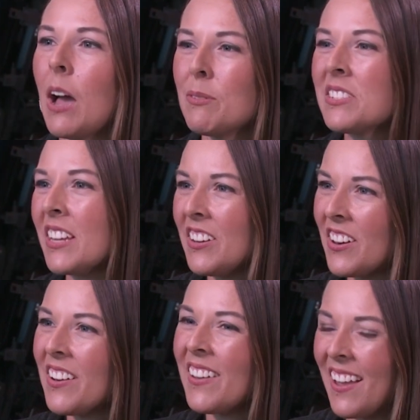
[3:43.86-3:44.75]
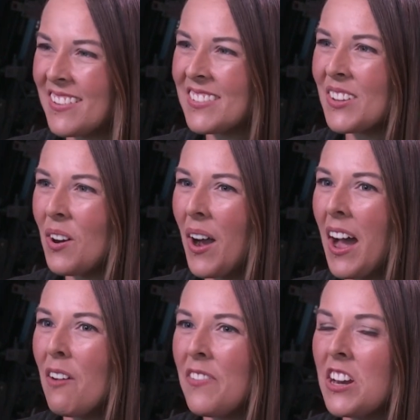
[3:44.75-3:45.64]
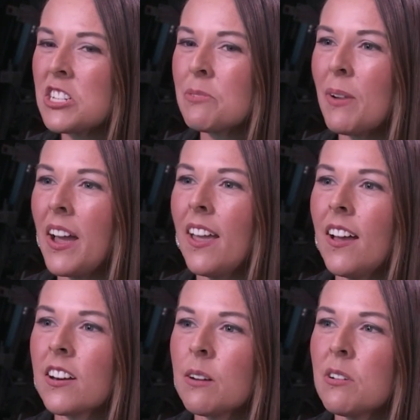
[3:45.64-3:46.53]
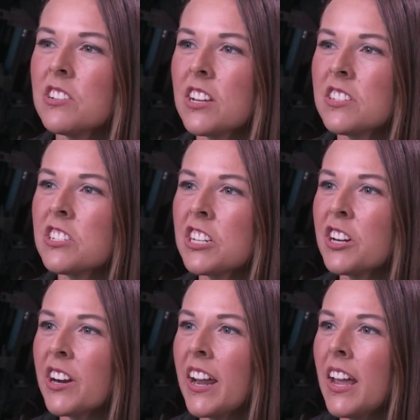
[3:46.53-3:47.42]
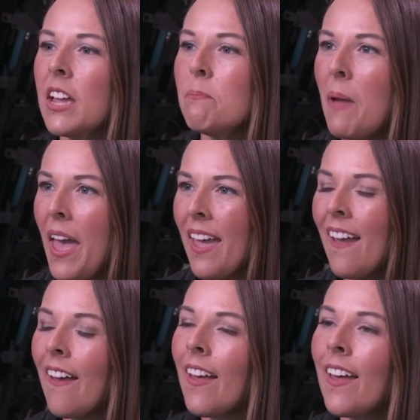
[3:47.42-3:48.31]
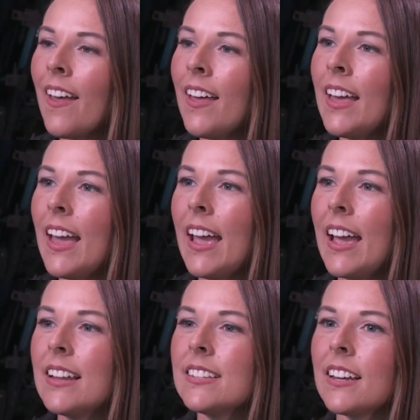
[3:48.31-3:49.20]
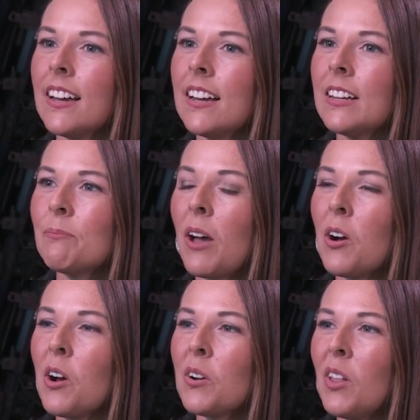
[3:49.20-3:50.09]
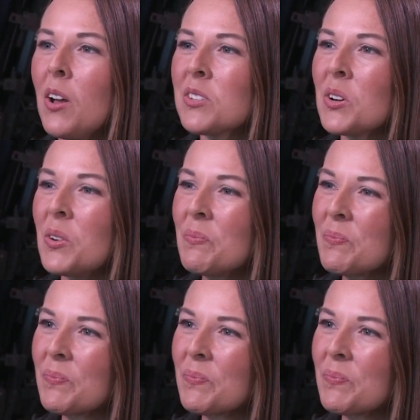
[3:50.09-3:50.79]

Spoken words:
I'm a senior, yes. So I'll finish my criminal justice degree in May, and I'll go to law school.